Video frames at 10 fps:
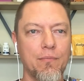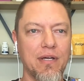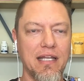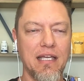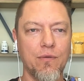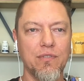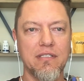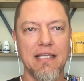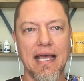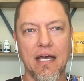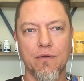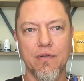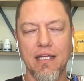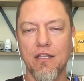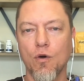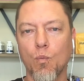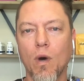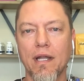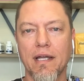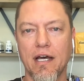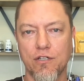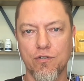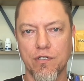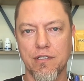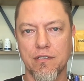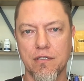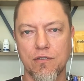but it was down in the 100s.